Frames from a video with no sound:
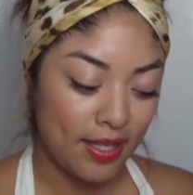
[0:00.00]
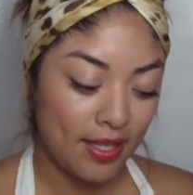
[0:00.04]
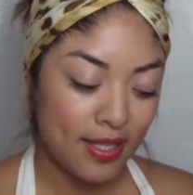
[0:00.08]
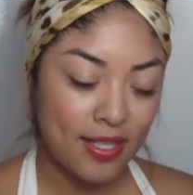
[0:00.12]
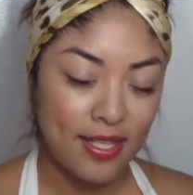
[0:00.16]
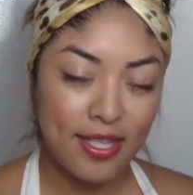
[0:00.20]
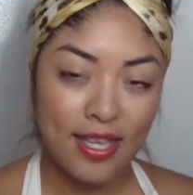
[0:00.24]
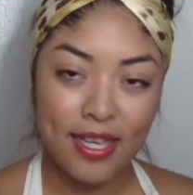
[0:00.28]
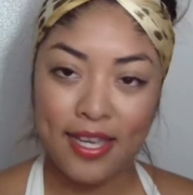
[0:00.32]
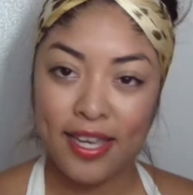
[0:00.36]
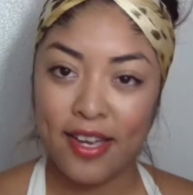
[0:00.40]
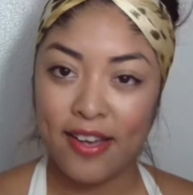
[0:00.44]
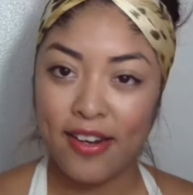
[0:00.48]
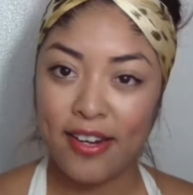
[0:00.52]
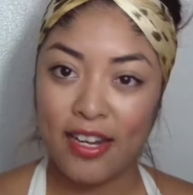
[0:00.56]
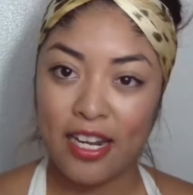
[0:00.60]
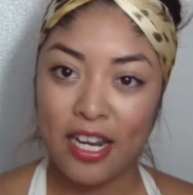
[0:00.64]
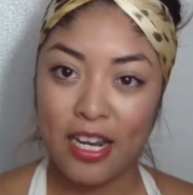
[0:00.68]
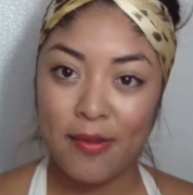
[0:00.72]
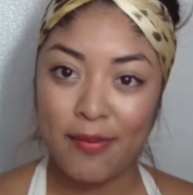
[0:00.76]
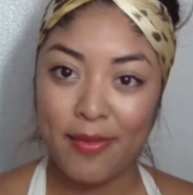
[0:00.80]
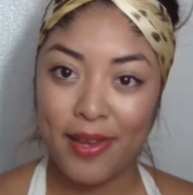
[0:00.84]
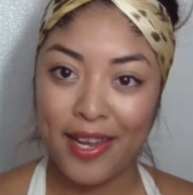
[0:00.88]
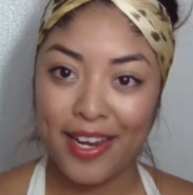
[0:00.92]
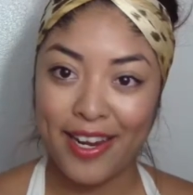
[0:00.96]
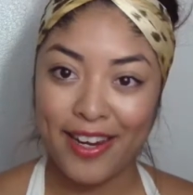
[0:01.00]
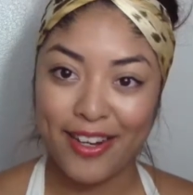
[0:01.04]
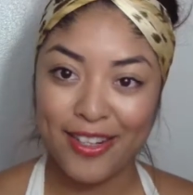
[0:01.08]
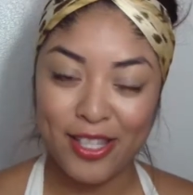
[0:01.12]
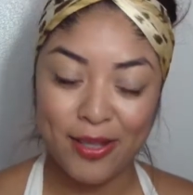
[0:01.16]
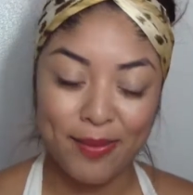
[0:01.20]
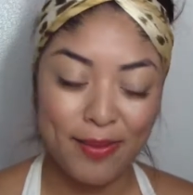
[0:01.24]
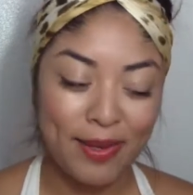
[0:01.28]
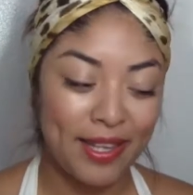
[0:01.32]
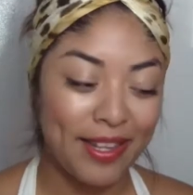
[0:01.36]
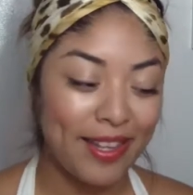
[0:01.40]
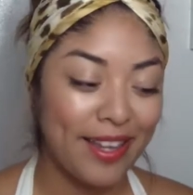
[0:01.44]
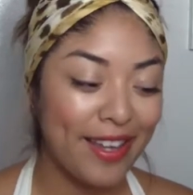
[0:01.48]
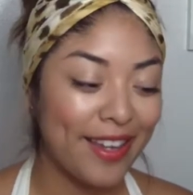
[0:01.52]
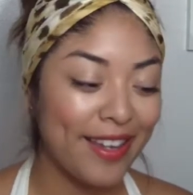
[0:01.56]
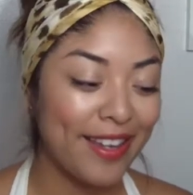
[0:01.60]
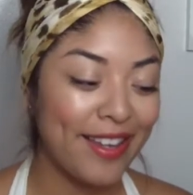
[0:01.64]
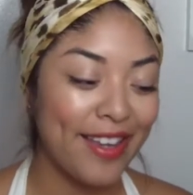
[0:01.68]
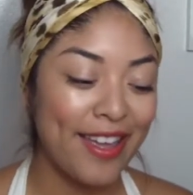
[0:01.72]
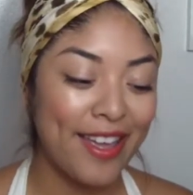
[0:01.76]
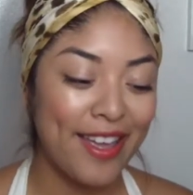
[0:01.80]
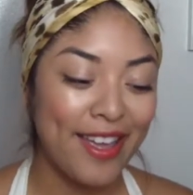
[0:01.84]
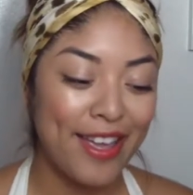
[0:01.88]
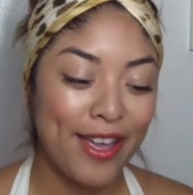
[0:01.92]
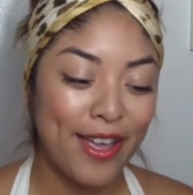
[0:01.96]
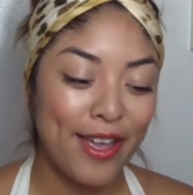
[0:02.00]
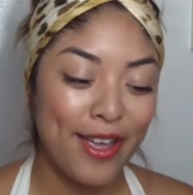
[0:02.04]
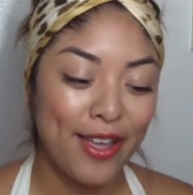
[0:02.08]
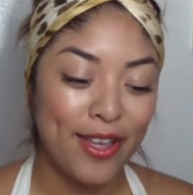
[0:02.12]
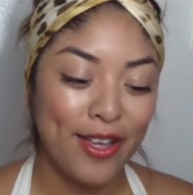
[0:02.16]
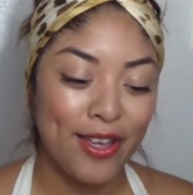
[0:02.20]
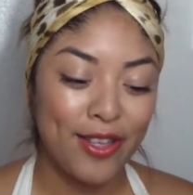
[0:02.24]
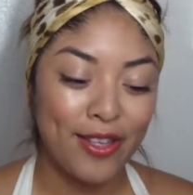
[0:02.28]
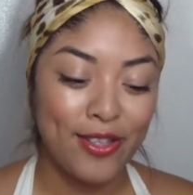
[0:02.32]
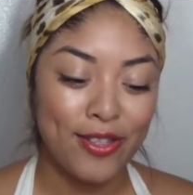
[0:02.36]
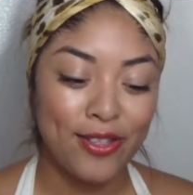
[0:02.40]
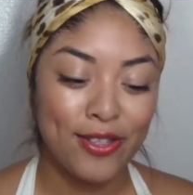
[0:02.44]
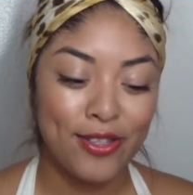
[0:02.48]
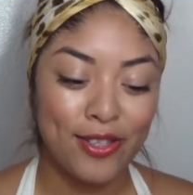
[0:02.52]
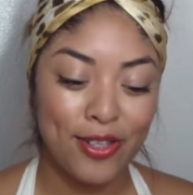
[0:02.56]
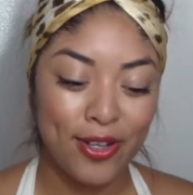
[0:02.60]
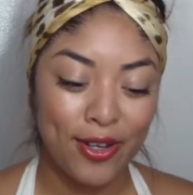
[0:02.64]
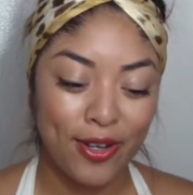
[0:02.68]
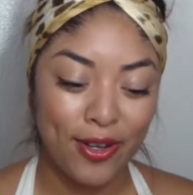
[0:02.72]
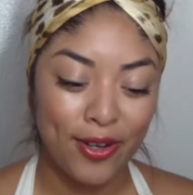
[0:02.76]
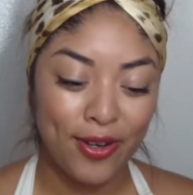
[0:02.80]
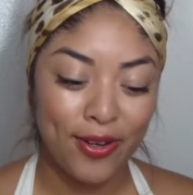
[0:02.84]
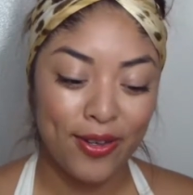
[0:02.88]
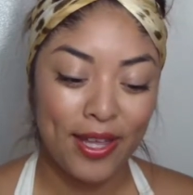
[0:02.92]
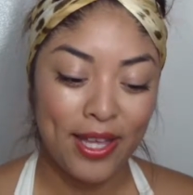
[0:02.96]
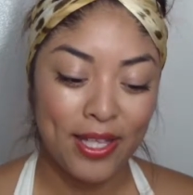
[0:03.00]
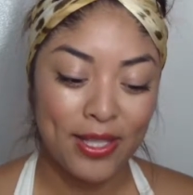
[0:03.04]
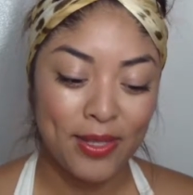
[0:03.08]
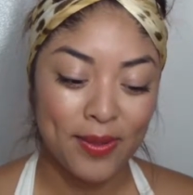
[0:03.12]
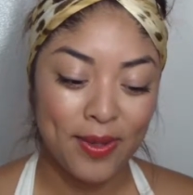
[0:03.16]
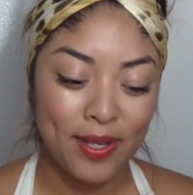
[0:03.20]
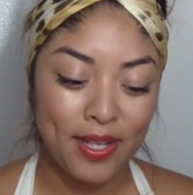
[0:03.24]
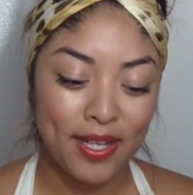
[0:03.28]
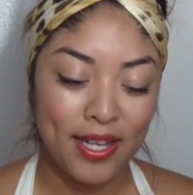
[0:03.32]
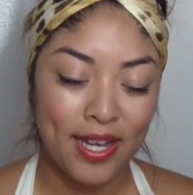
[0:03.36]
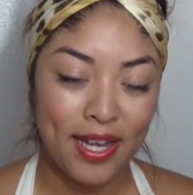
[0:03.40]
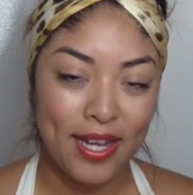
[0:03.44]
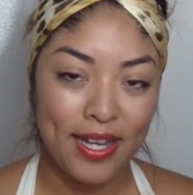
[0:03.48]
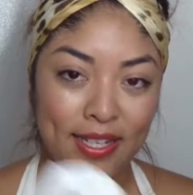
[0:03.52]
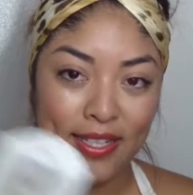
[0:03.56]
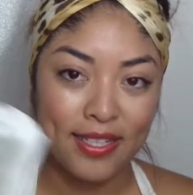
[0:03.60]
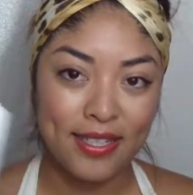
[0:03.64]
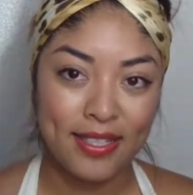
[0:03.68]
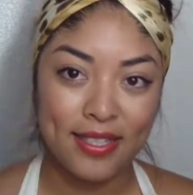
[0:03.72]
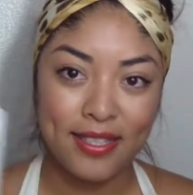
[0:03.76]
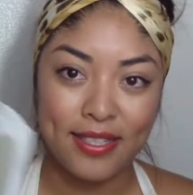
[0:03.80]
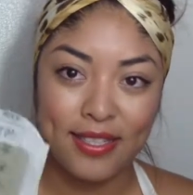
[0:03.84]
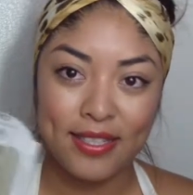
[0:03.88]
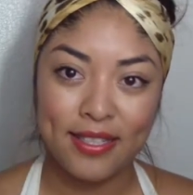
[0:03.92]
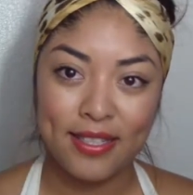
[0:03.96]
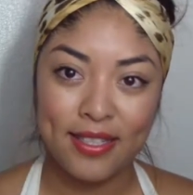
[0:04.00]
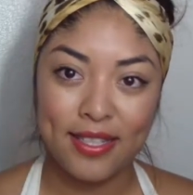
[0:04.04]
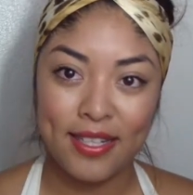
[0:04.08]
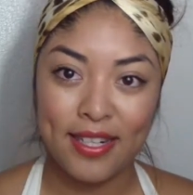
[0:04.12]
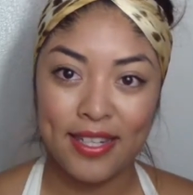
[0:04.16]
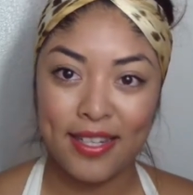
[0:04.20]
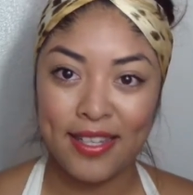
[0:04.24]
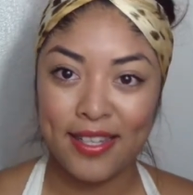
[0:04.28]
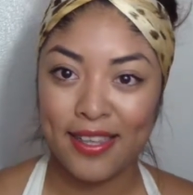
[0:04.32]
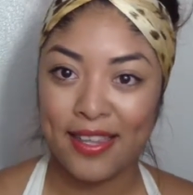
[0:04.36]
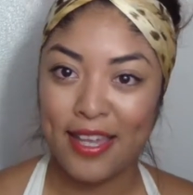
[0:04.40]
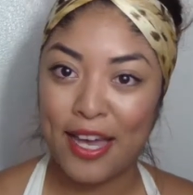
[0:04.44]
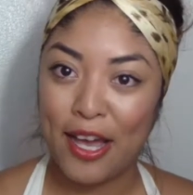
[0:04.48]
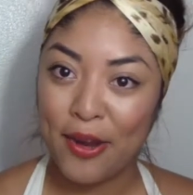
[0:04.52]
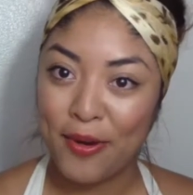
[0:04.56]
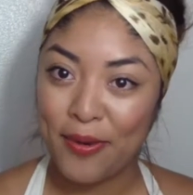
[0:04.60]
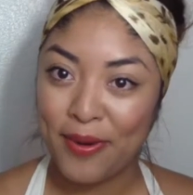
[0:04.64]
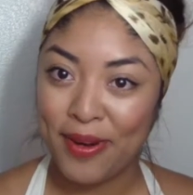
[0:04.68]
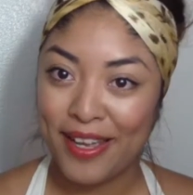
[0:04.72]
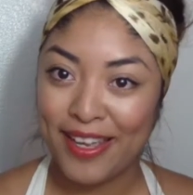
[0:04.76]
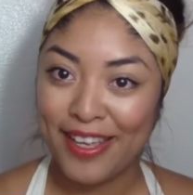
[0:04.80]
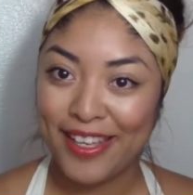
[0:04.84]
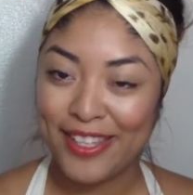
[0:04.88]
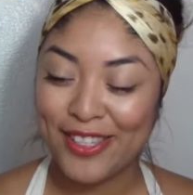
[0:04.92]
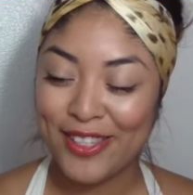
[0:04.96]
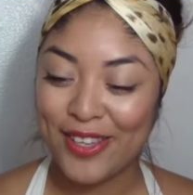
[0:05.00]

yank out any of my hairs on my leg. So that's why I did it that way.